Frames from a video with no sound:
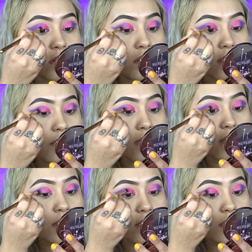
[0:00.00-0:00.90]
nothing
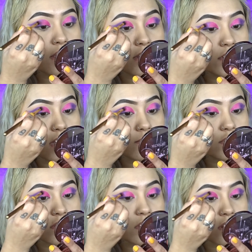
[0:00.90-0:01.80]
on it, and I'm
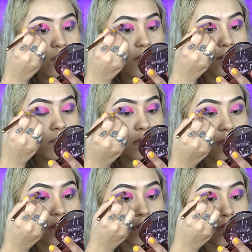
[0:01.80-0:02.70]
just gonna go ahead and
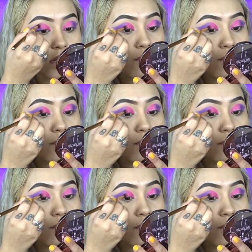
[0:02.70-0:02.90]
blend